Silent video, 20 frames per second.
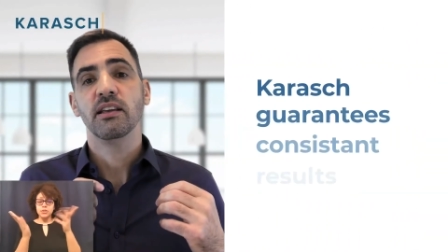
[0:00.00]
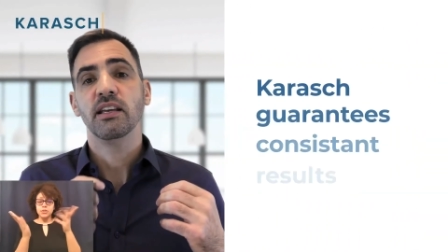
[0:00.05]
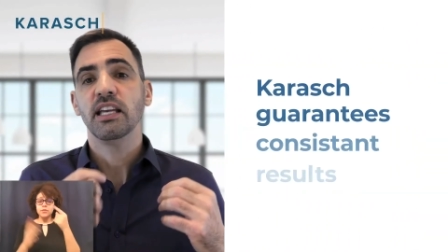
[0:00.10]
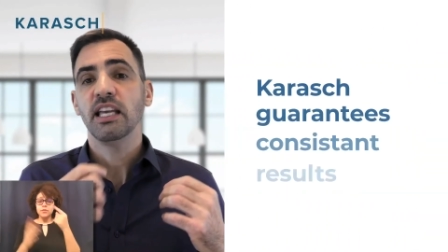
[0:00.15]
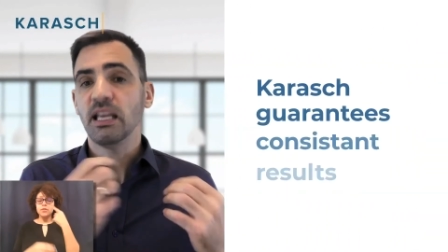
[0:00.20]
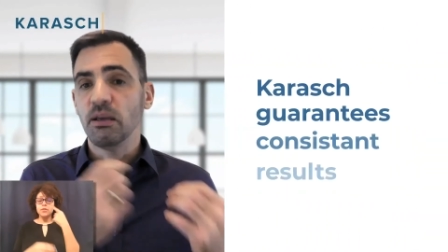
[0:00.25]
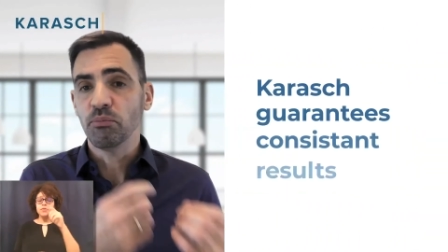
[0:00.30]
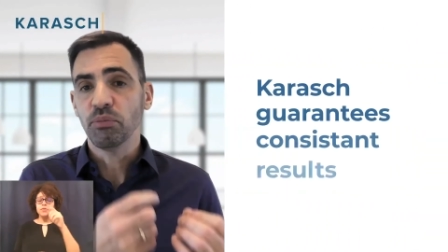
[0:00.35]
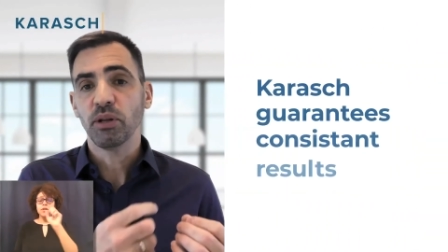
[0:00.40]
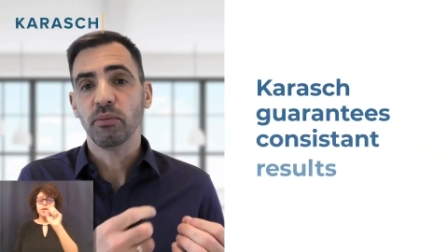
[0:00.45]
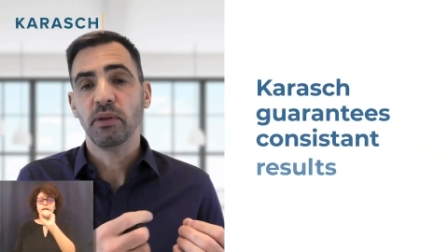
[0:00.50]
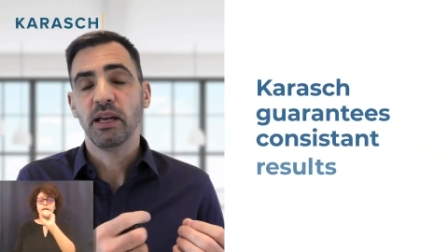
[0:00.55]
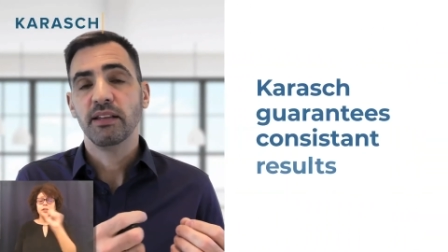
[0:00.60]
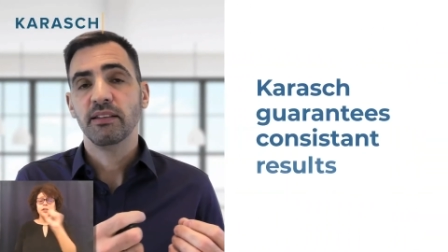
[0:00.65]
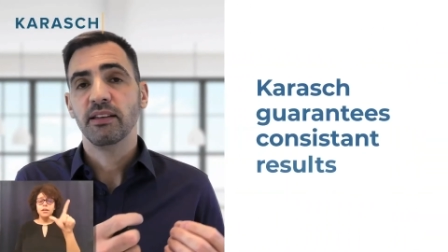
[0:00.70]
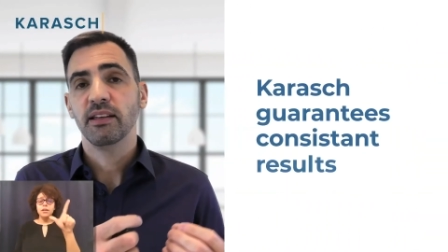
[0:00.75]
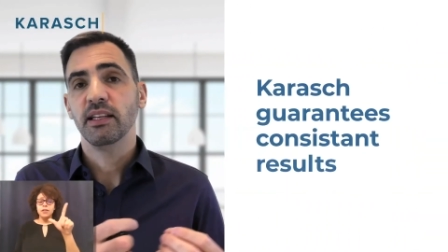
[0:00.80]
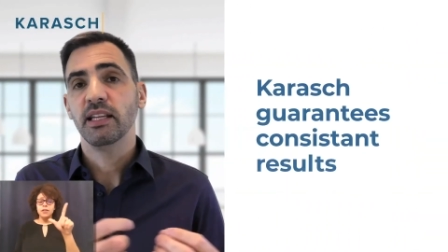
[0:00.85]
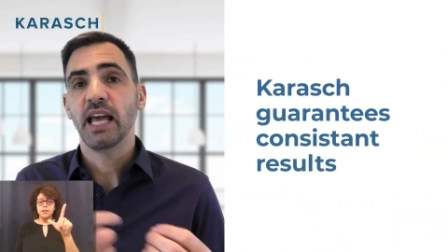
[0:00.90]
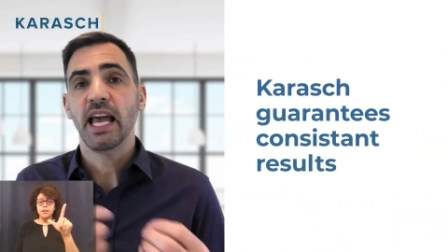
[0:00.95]

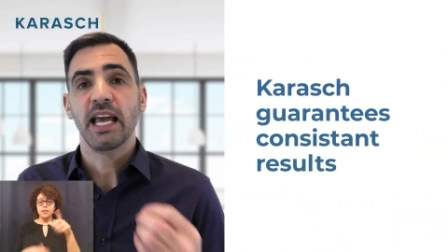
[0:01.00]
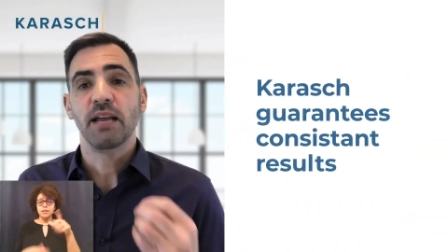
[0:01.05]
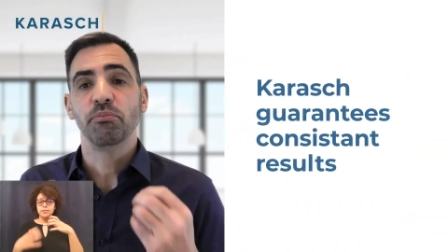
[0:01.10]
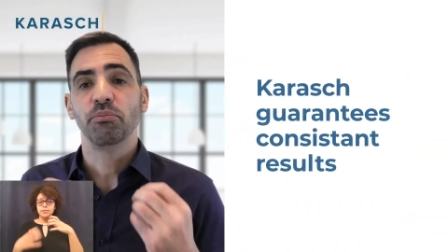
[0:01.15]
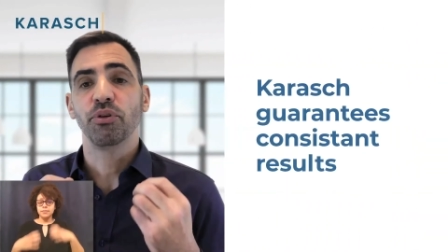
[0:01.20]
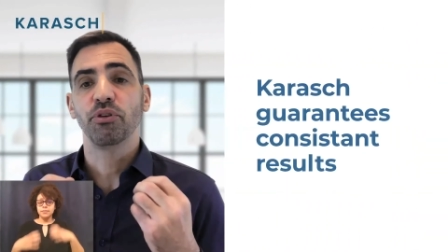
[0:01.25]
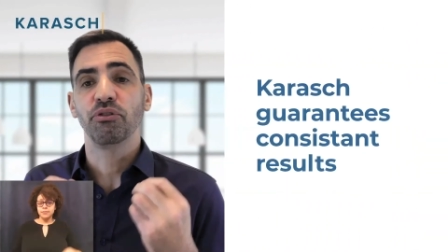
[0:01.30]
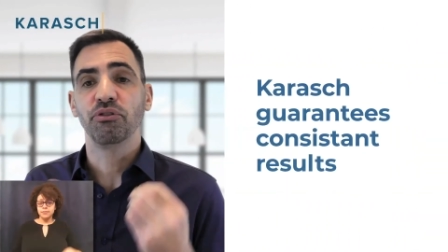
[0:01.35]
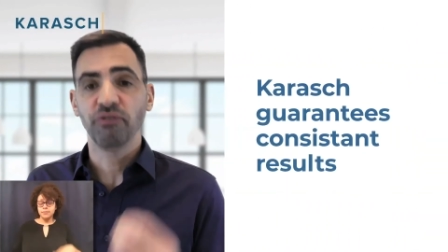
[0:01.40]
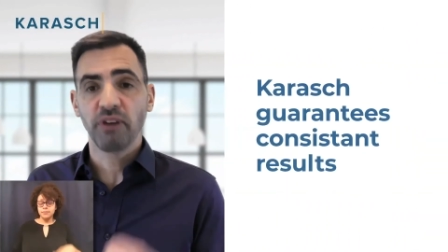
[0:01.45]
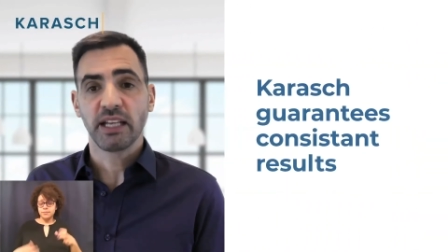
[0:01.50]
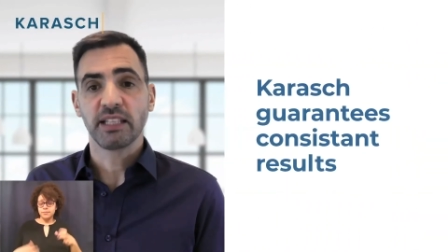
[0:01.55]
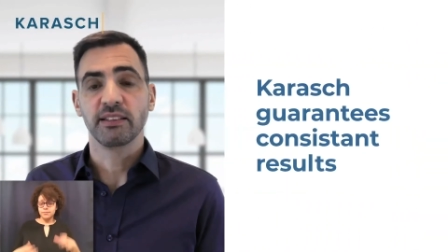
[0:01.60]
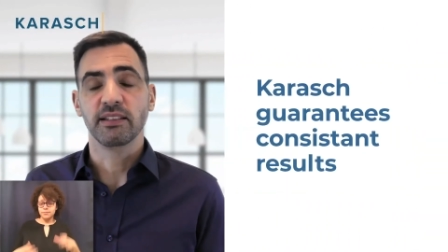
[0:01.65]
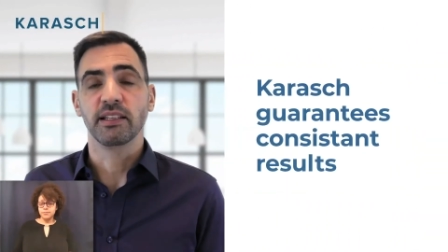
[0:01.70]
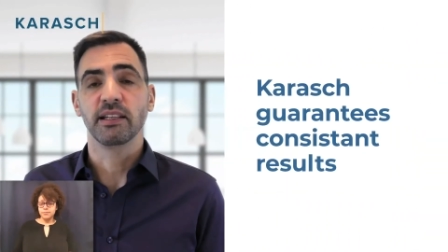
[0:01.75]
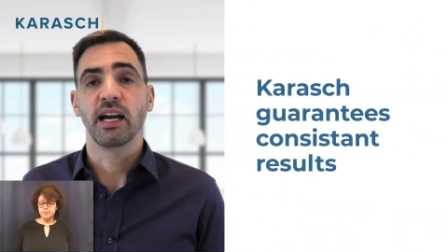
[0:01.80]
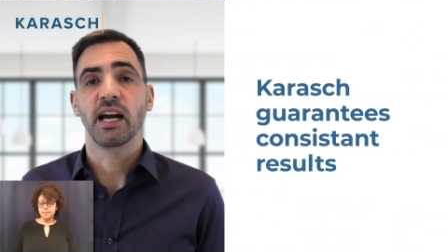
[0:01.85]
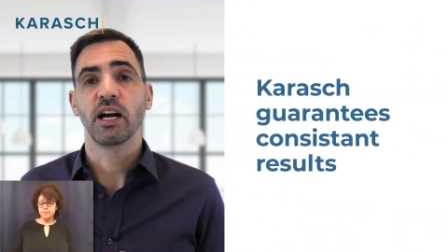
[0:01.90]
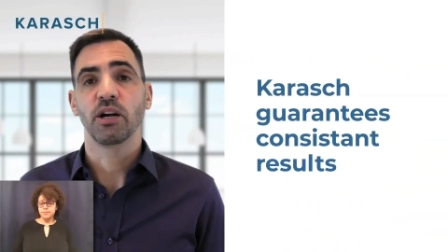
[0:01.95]
implemented, and perfected
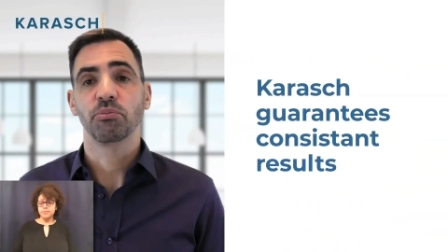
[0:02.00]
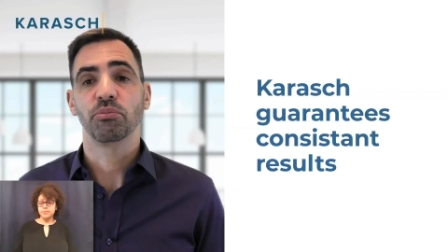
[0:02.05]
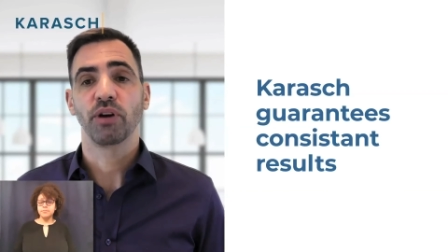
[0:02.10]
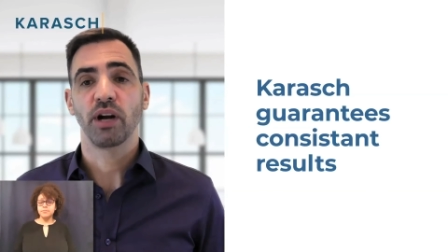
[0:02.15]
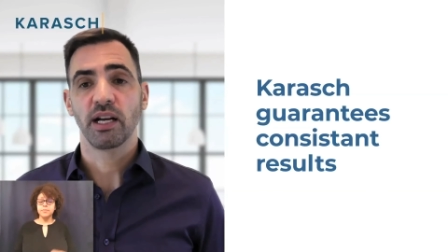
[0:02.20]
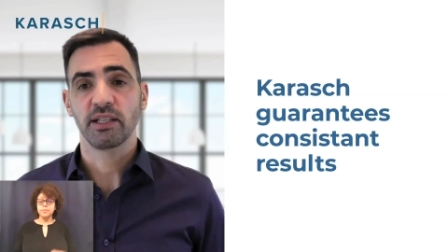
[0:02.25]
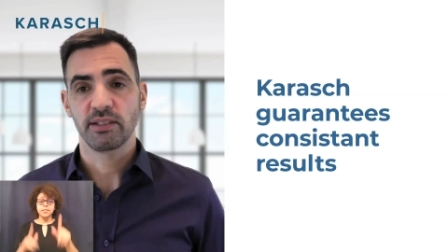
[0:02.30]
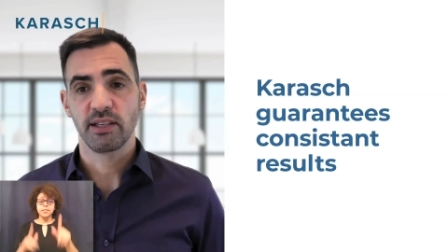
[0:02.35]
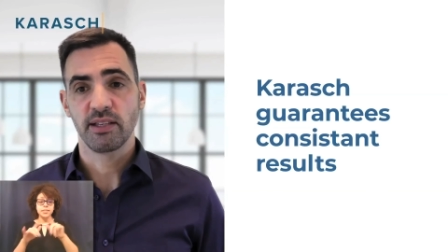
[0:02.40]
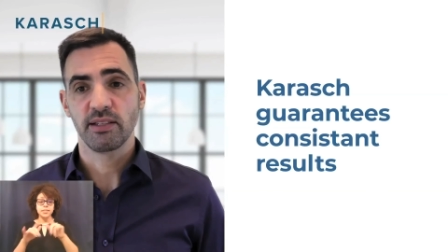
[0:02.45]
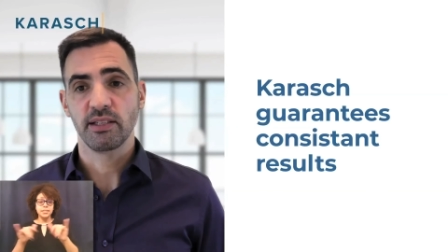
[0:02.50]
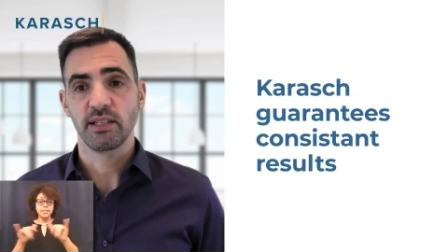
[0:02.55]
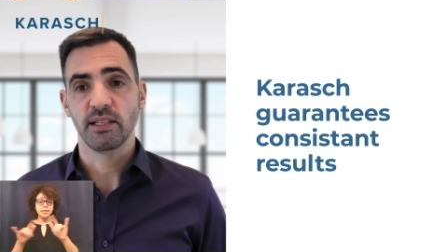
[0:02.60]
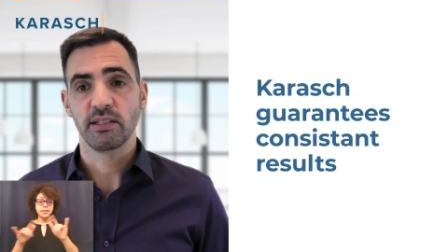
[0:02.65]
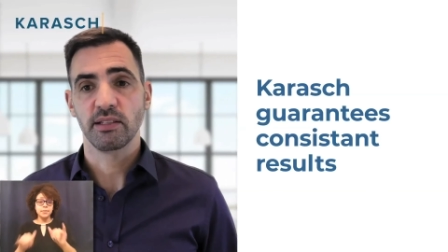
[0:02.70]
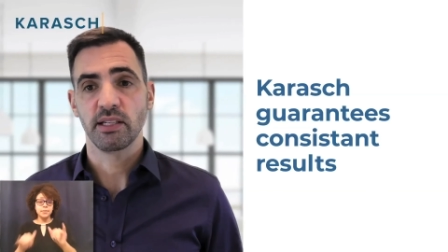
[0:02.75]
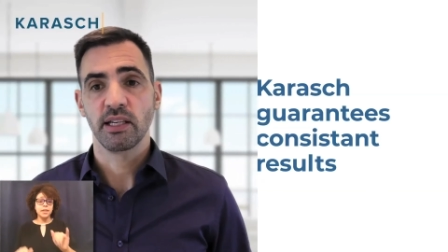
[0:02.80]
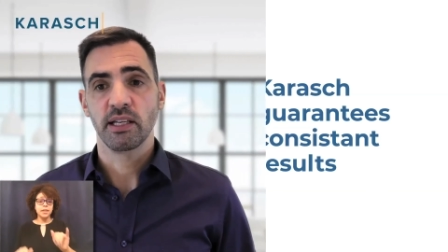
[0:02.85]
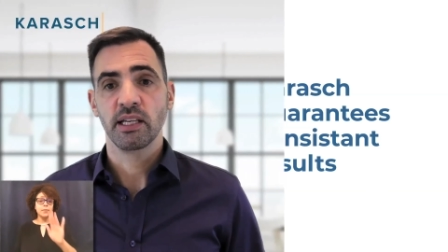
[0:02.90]
our processes,